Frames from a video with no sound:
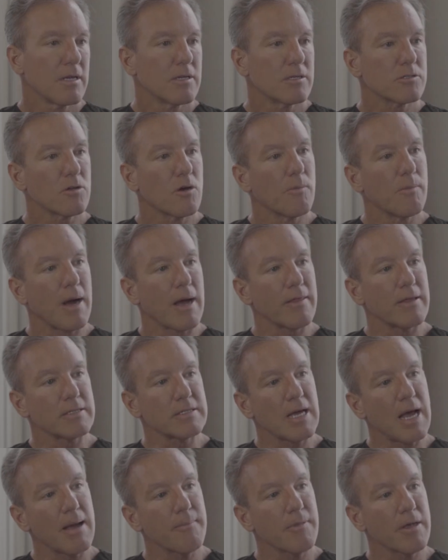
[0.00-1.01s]
So by the
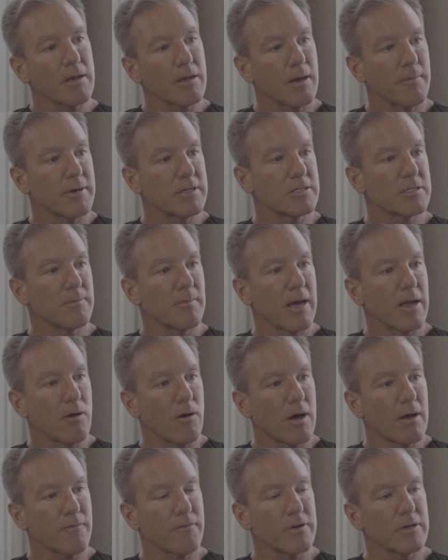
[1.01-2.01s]
time they come into my
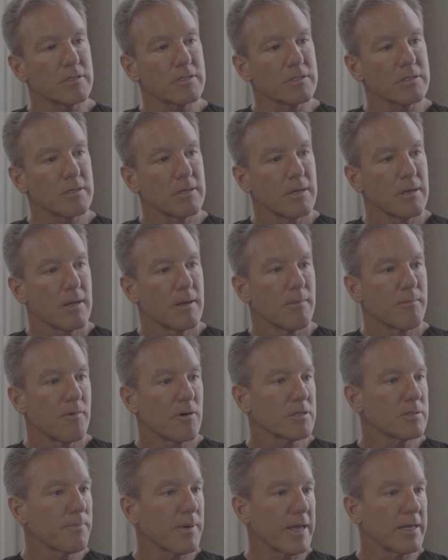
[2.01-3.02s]
office,
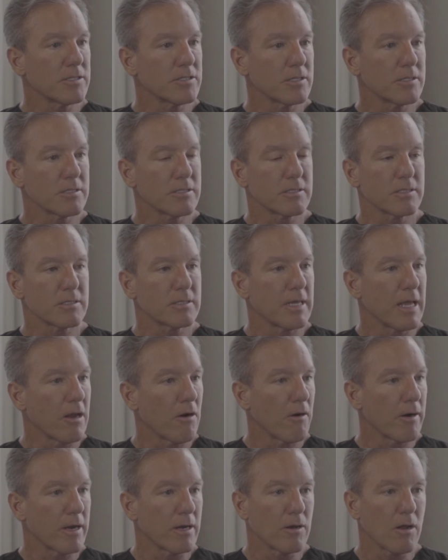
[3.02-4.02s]
most patients, they
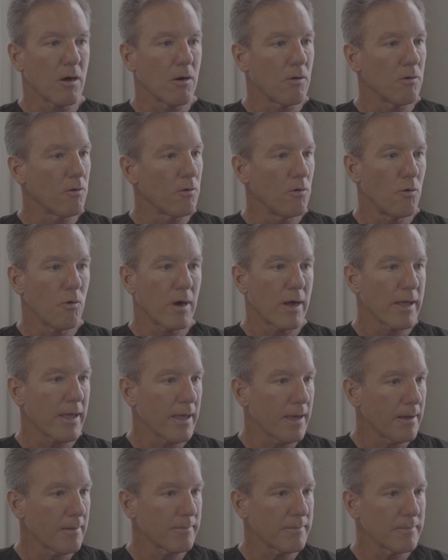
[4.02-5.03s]
already know who I
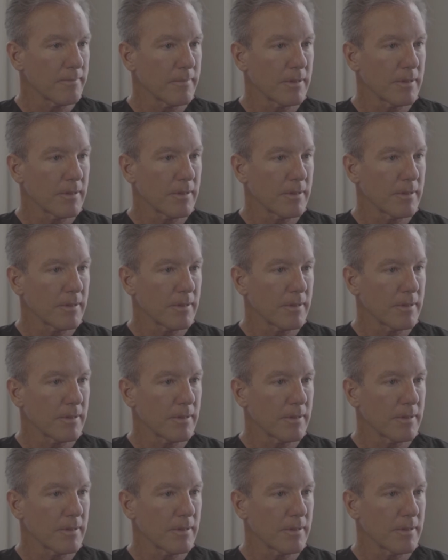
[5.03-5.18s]
am,